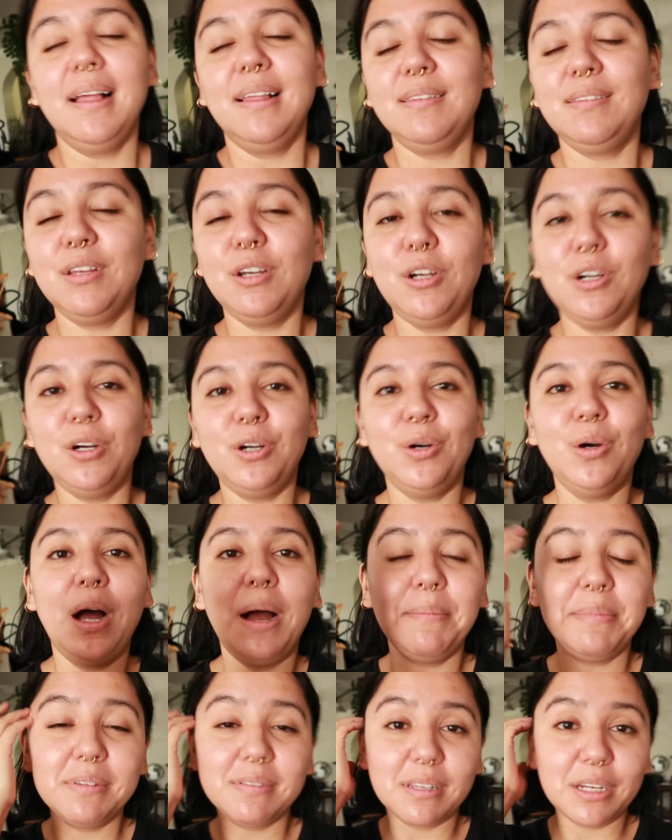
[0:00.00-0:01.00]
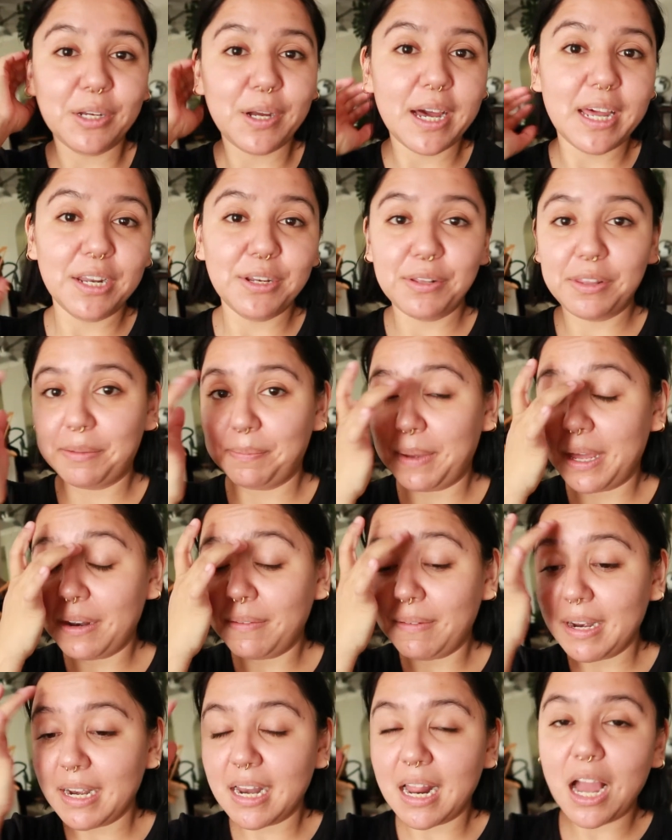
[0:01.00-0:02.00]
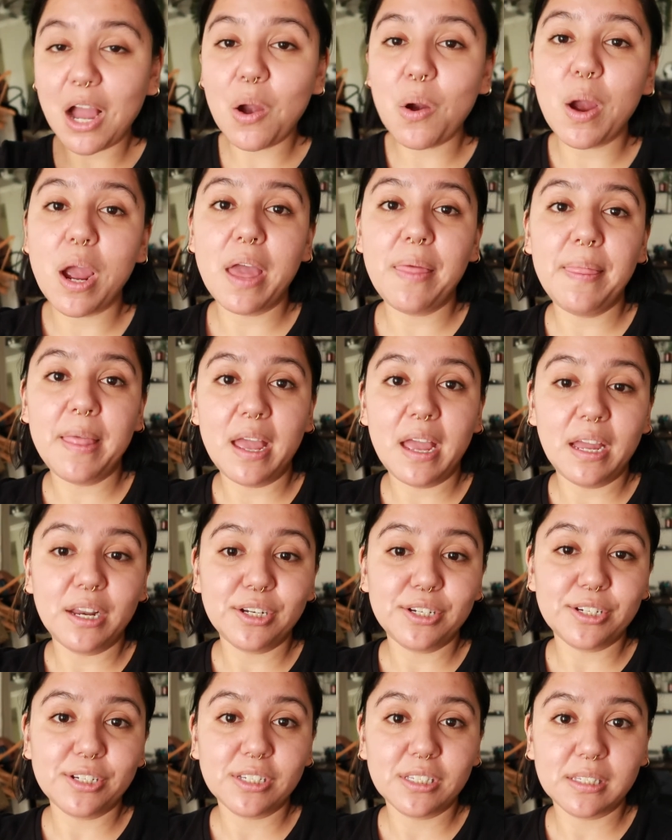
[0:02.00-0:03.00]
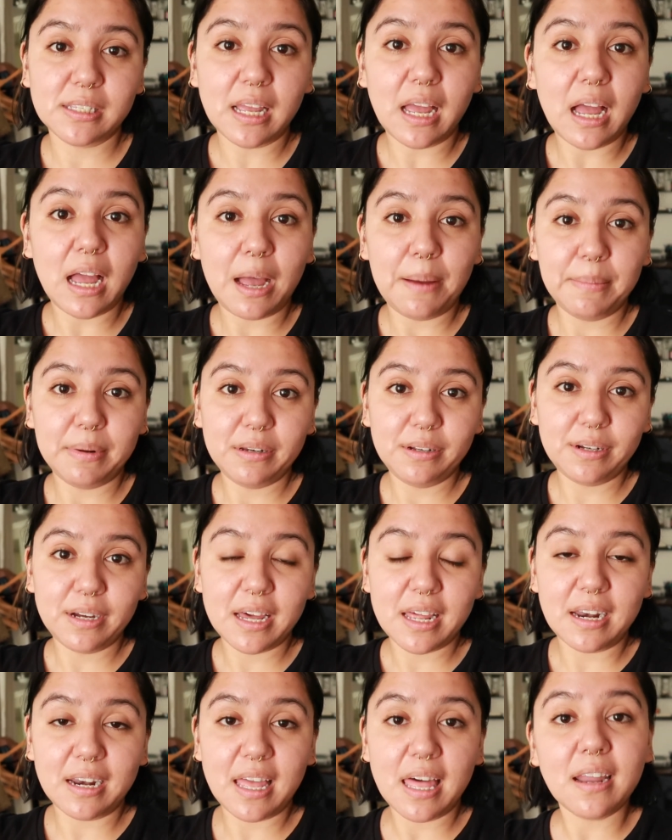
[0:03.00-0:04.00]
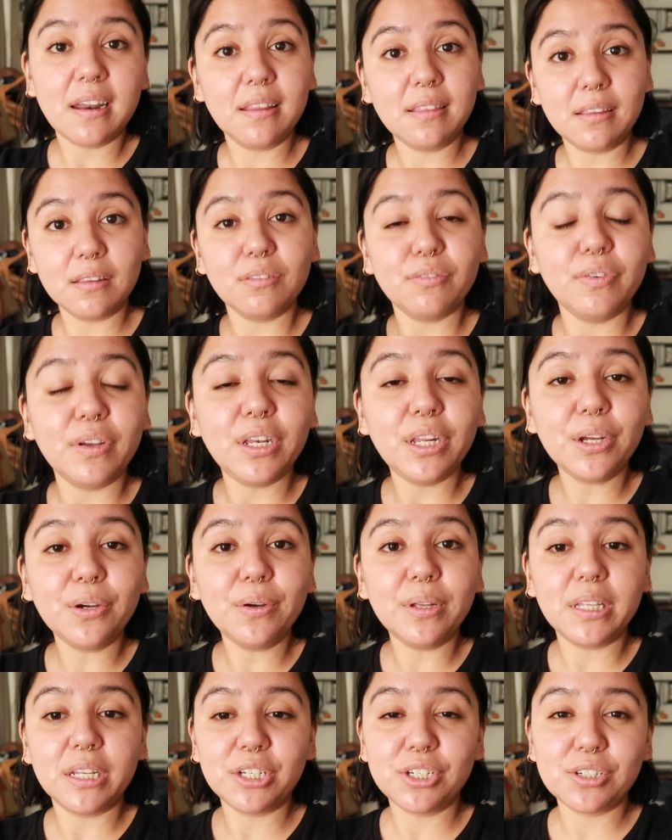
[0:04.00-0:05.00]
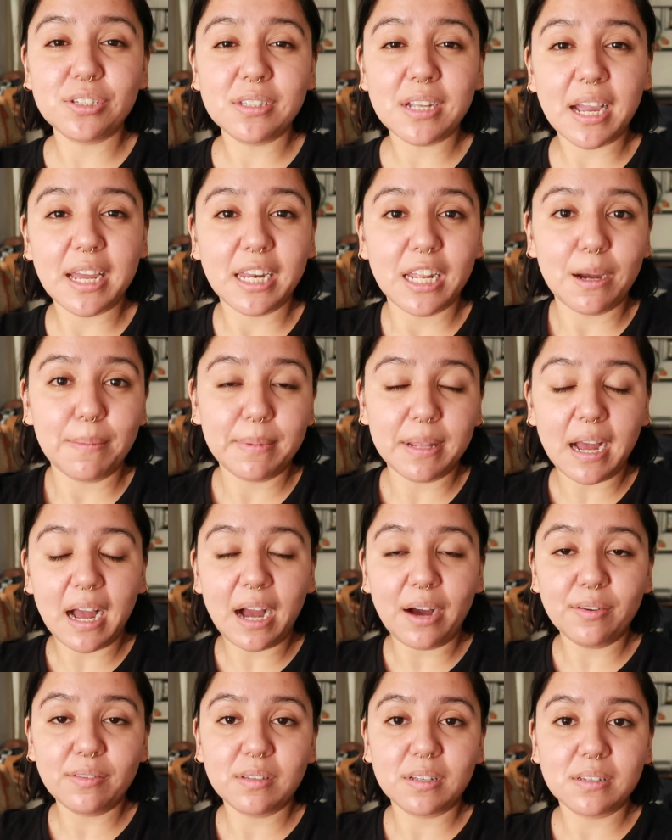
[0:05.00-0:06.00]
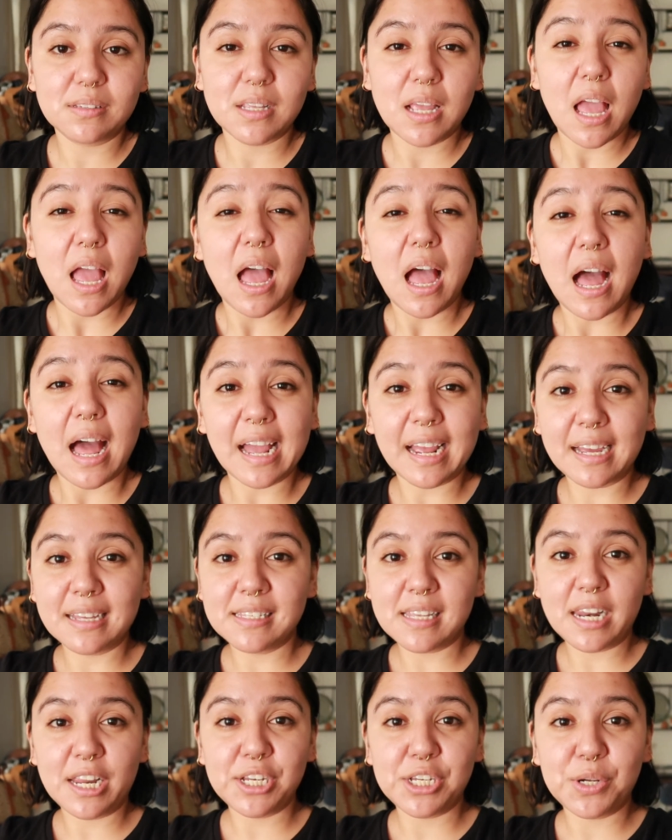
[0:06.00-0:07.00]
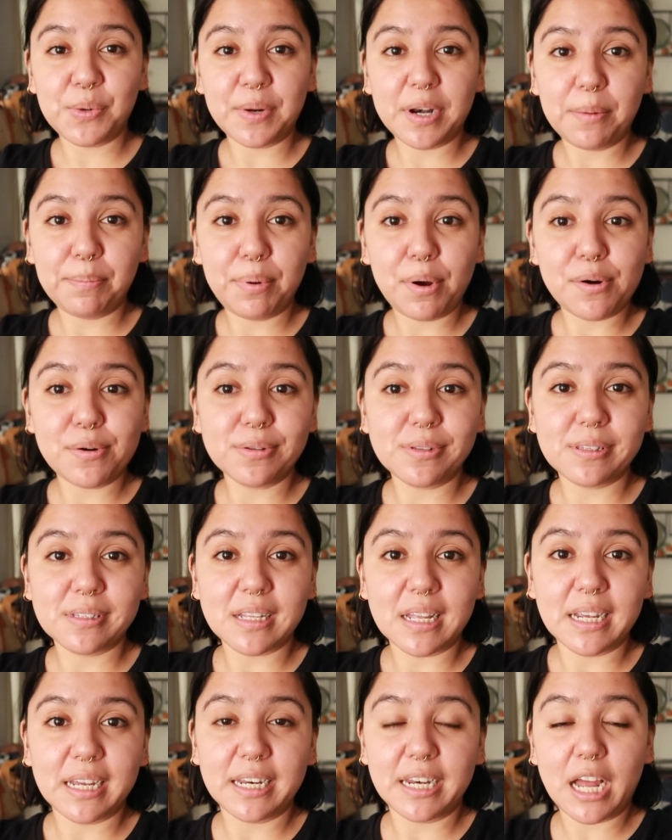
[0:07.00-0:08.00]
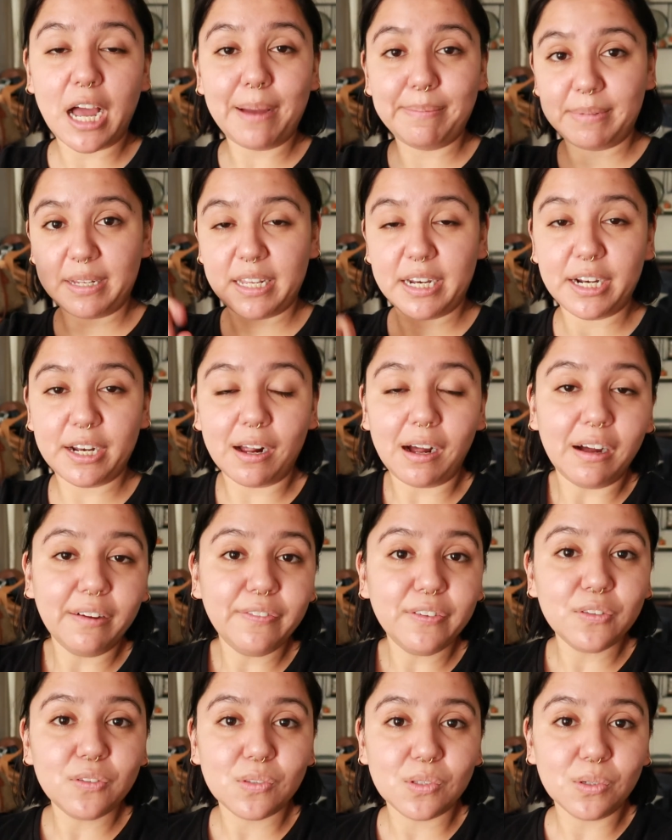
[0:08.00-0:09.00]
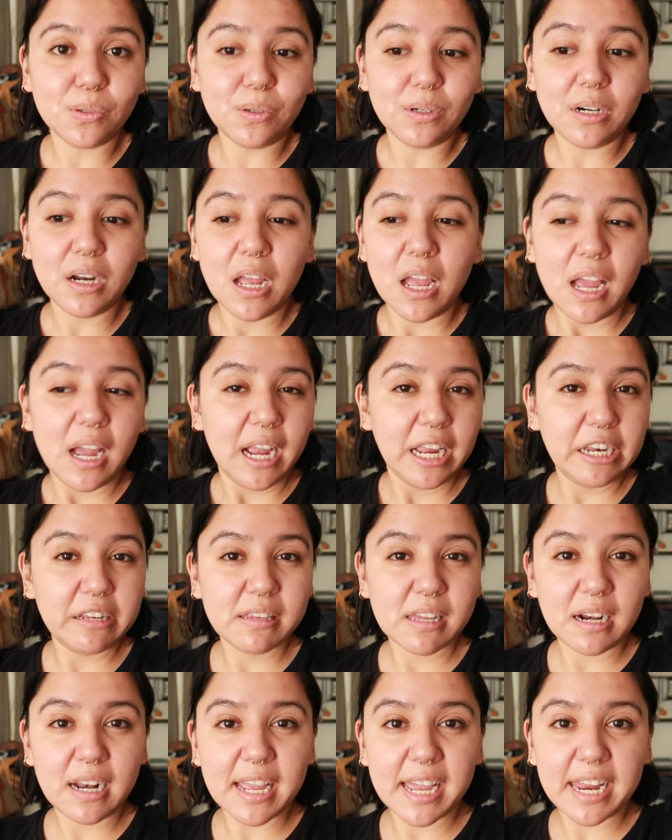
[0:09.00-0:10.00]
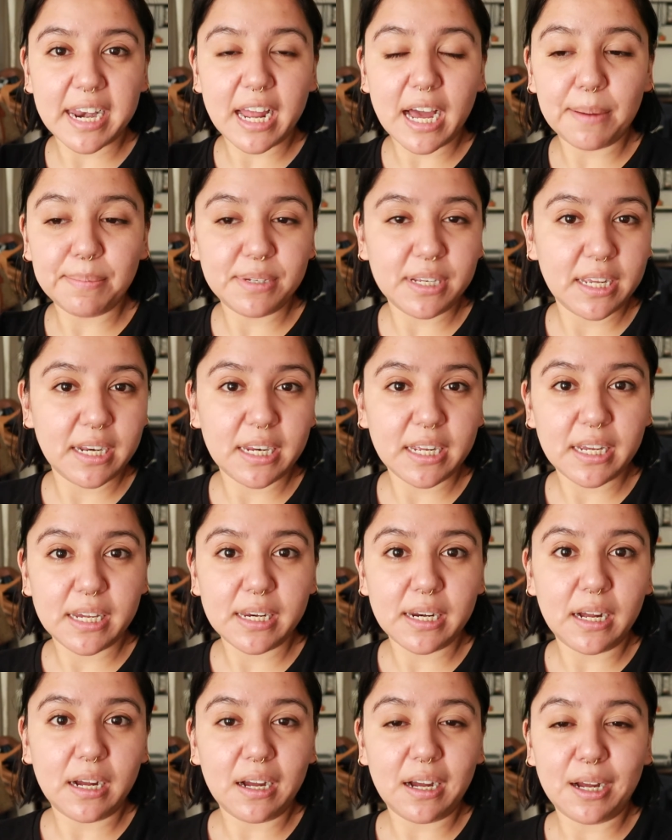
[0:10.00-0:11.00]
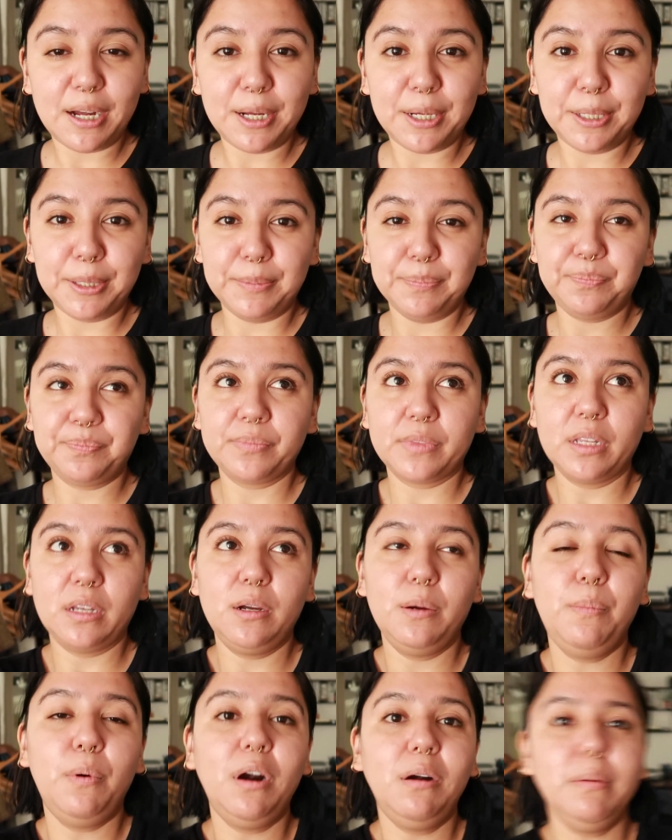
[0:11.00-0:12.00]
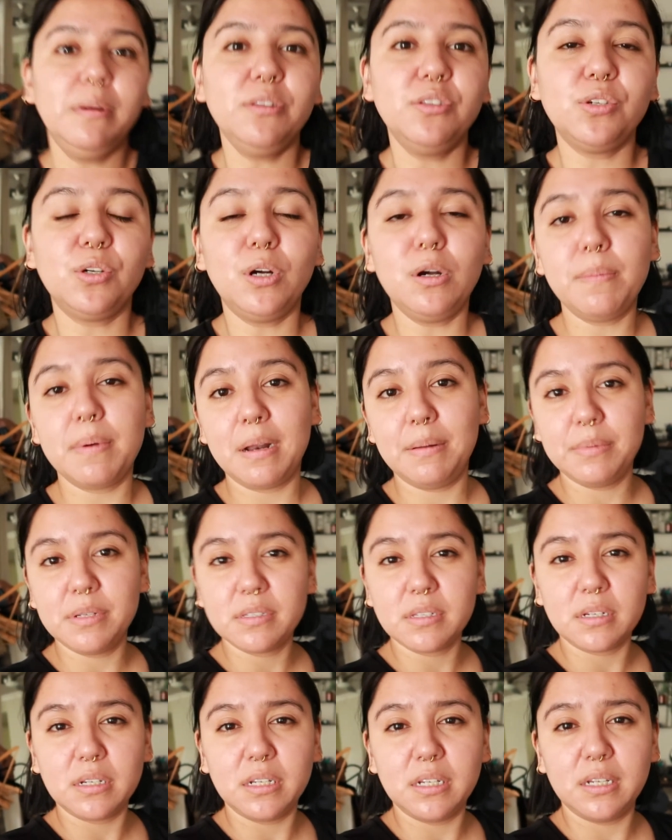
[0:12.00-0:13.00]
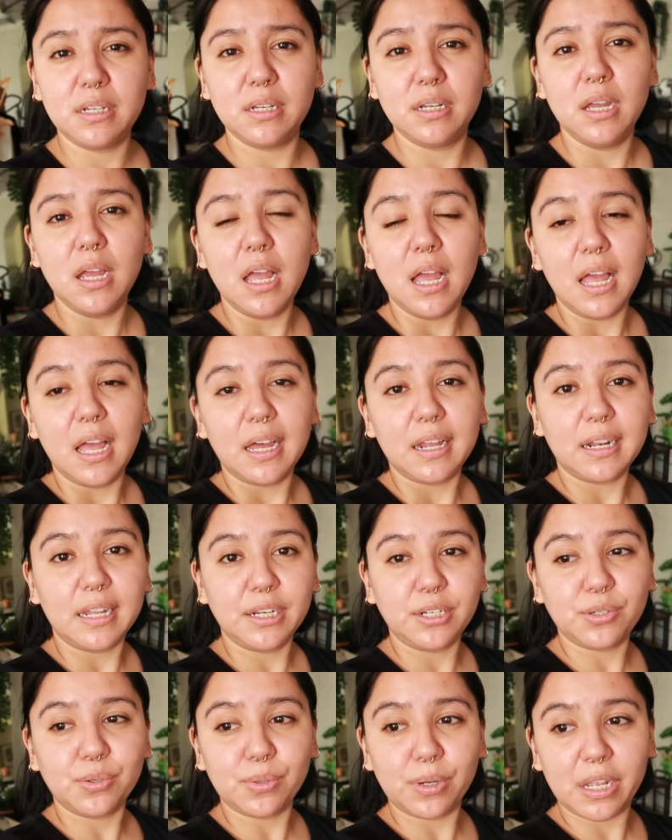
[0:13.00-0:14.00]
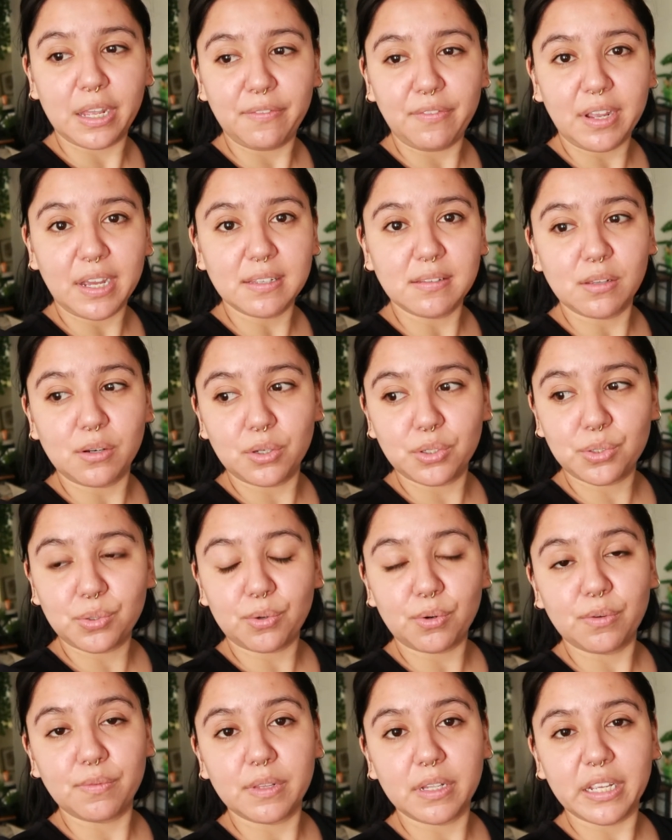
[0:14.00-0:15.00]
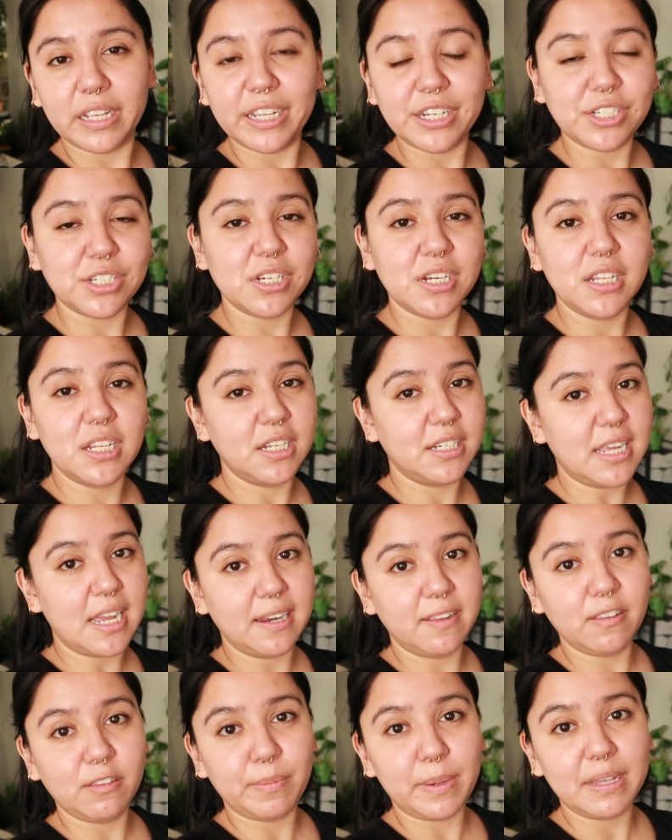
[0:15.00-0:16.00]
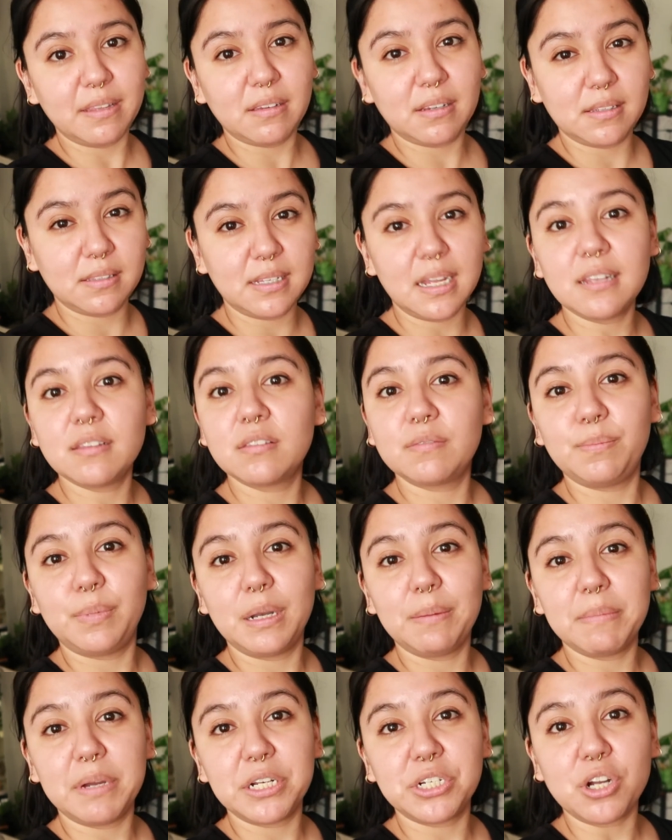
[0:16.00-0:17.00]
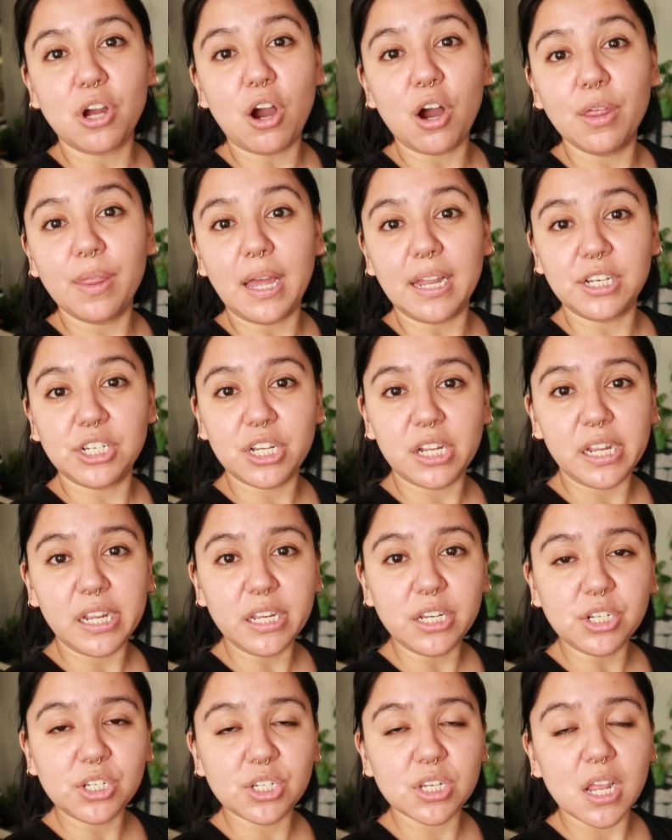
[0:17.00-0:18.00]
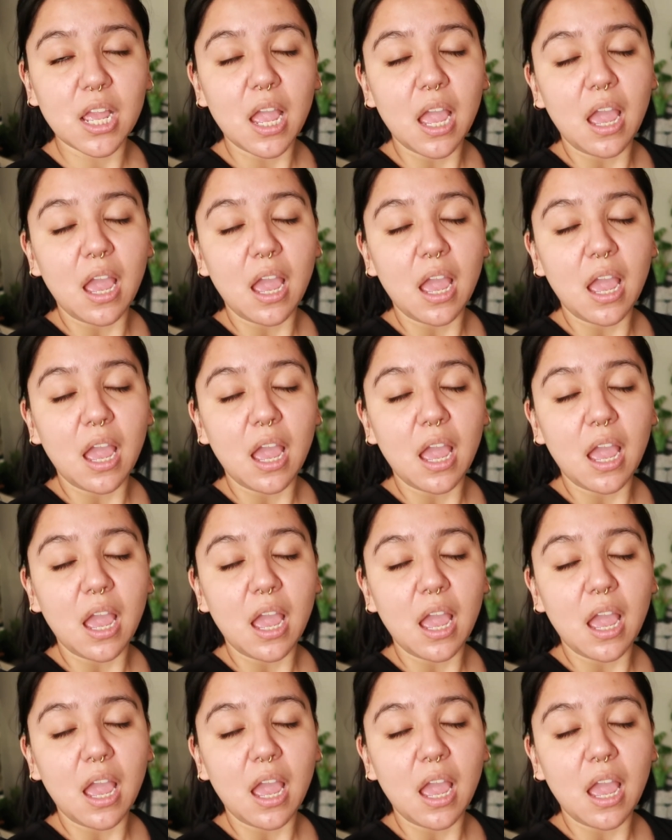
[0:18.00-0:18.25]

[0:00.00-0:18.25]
So I'm just gonna go ahead and do the bed right now and then just, I'm gonna go ahead and edit this video and then just tidy up the house because like I said, I do wanna post like an updated office tour and it's kinda like an updated apartment tour, but I'm just gonna like give you guys a little tour of the kitchen and the dining space because that's pretty much all that changed.